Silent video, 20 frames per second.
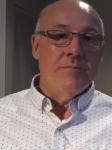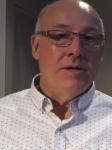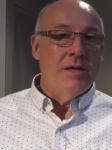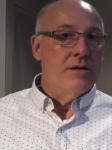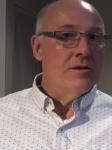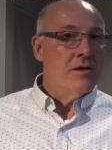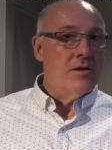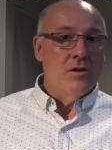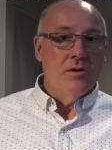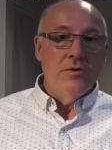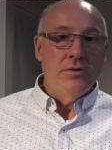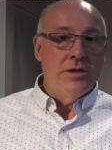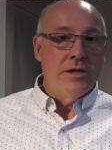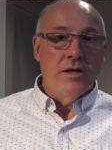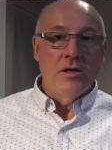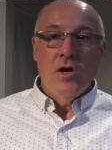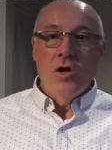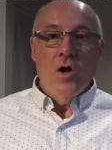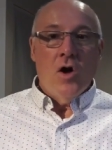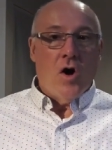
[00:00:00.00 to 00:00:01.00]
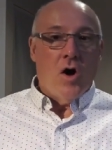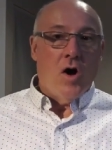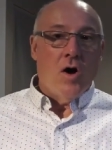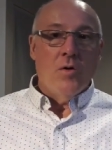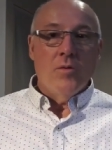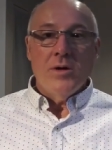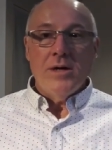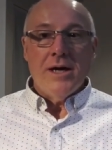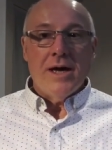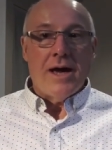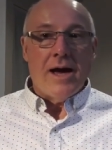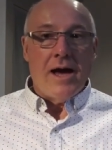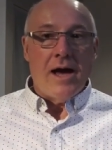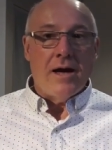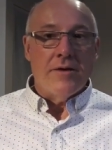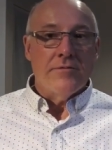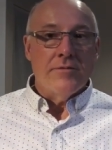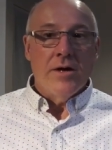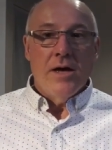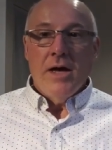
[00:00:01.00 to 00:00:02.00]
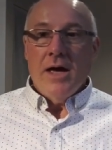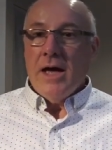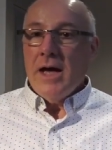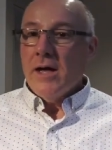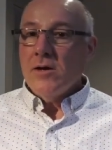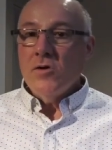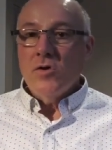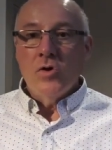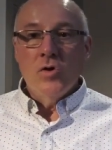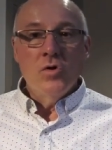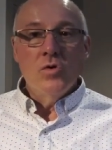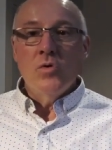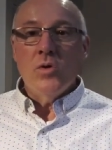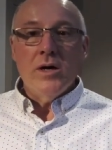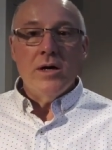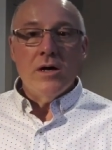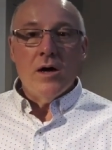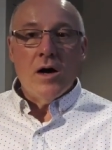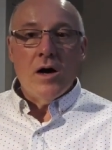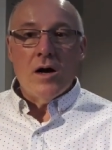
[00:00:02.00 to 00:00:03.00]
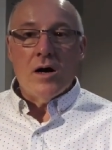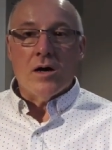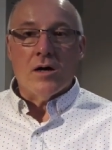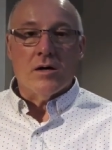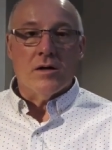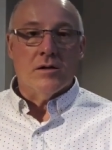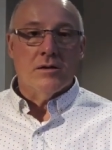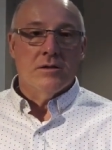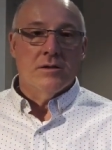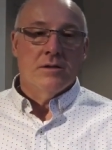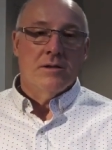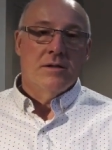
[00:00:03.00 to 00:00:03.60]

including all we have and who we are.